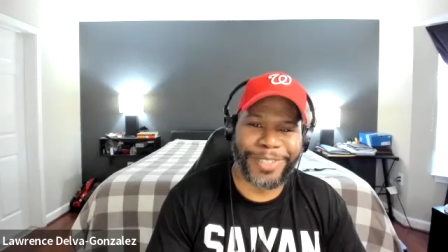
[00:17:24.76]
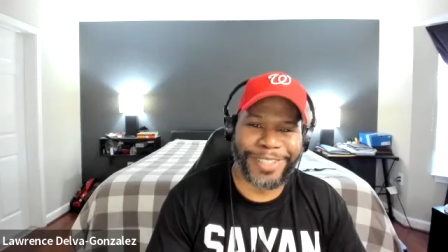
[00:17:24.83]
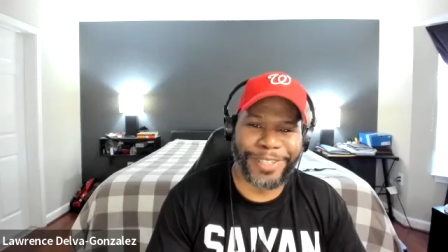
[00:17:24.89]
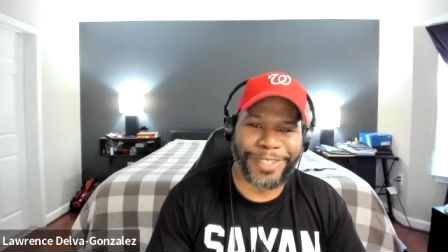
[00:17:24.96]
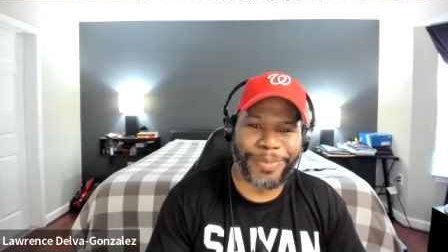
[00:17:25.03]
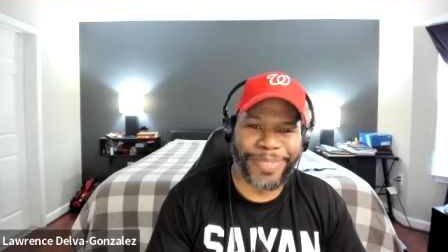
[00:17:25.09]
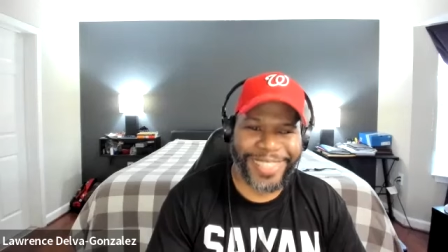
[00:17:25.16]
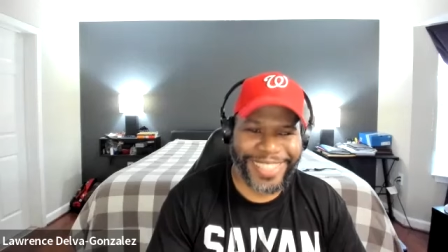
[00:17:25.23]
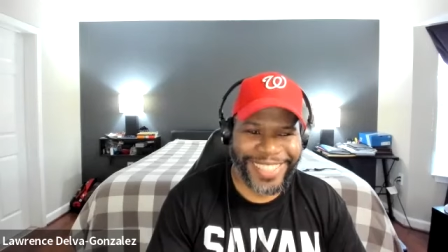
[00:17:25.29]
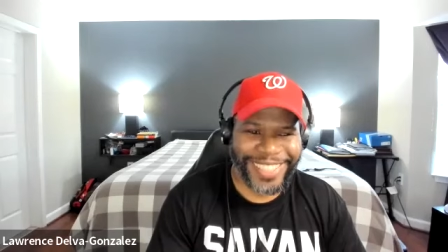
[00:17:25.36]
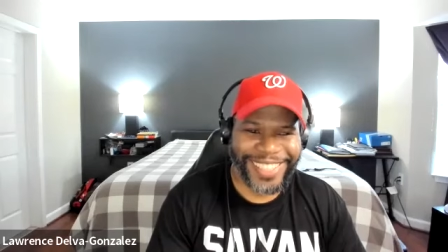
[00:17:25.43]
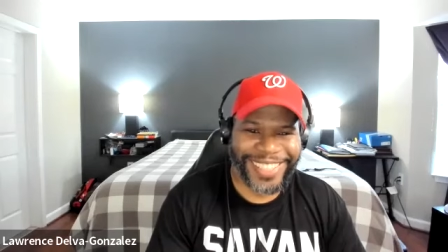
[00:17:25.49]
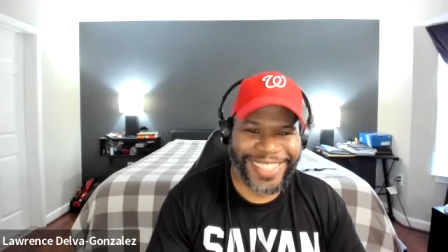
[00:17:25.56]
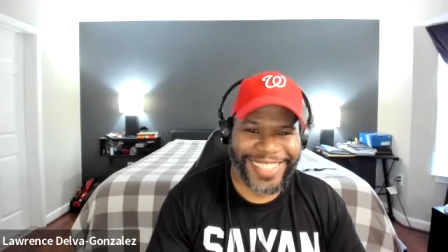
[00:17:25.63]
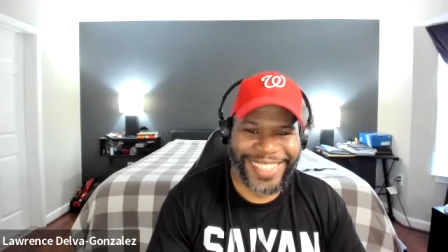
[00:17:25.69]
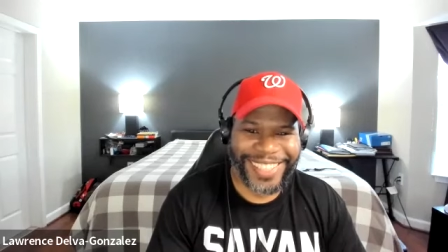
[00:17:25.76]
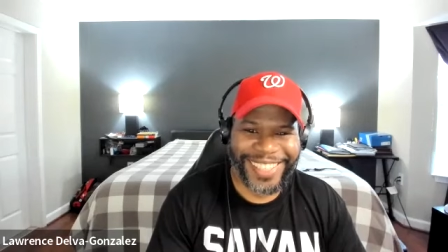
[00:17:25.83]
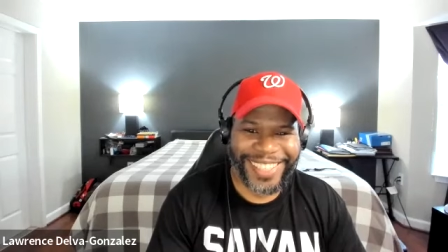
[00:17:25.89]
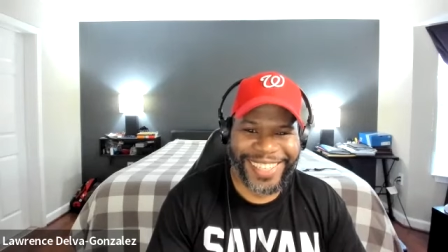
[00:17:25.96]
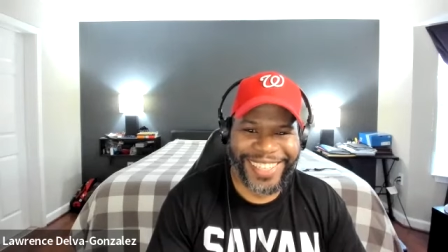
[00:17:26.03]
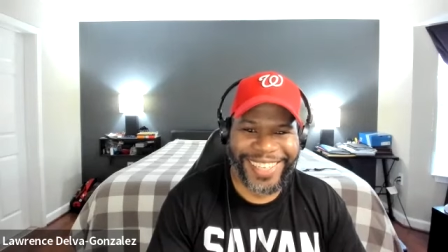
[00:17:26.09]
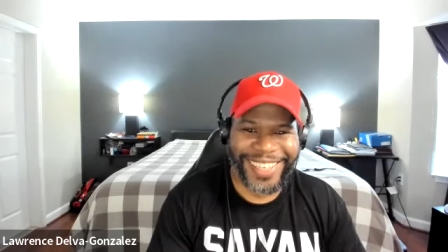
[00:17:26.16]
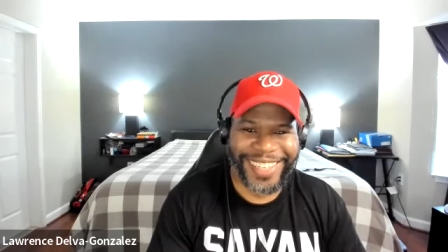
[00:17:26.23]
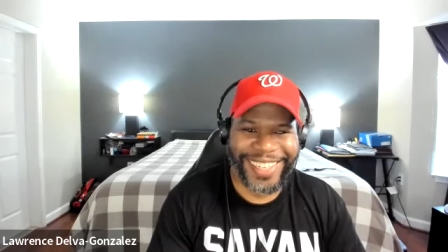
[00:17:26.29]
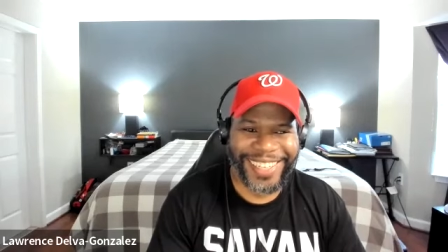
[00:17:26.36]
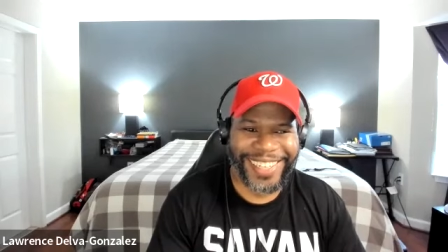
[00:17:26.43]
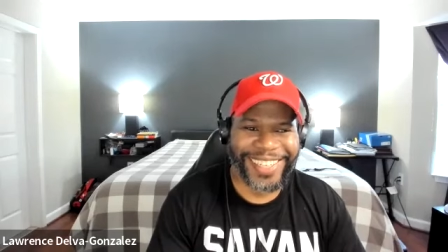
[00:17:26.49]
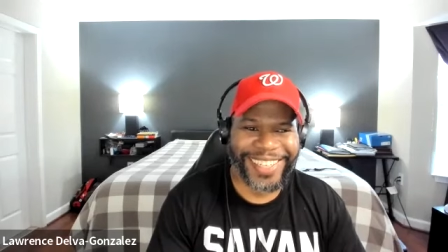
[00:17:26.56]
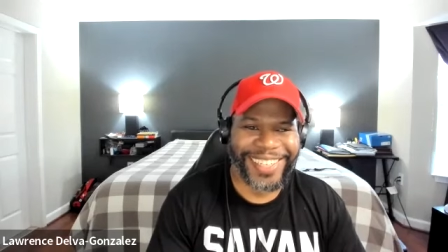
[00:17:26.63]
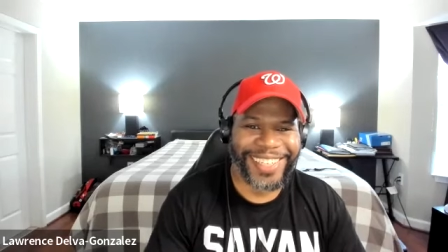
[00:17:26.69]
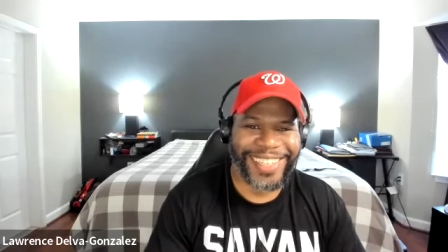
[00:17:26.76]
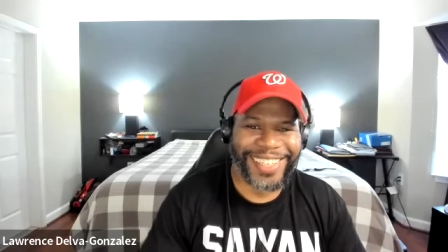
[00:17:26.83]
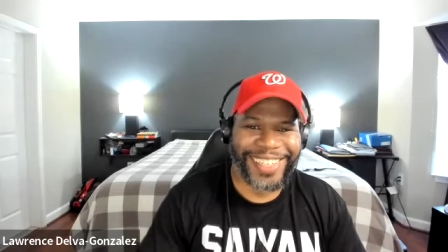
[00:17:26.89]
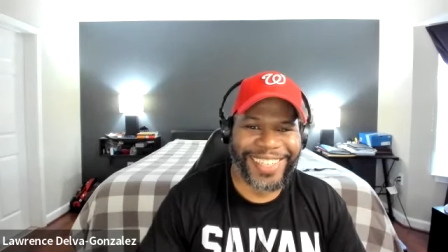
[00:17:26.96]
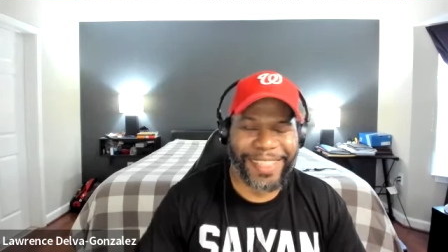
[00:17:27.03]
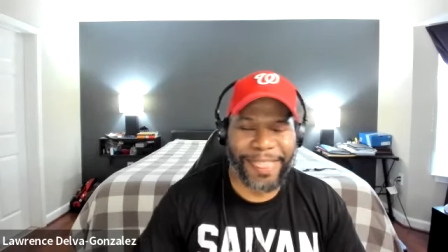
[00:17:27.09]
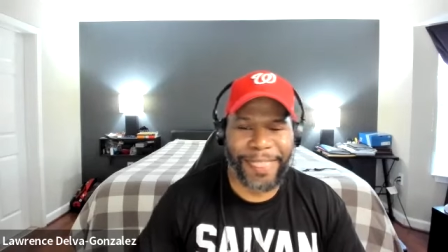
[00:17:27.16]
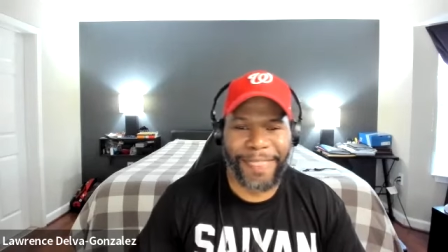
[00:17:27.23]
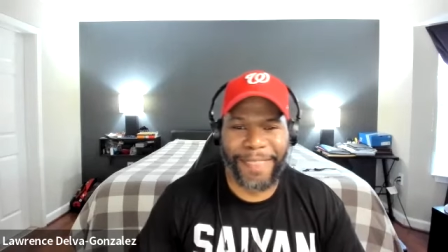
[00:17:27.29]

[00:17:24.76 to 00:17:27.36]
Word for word: was. So dope. Now she did the coupon. You paid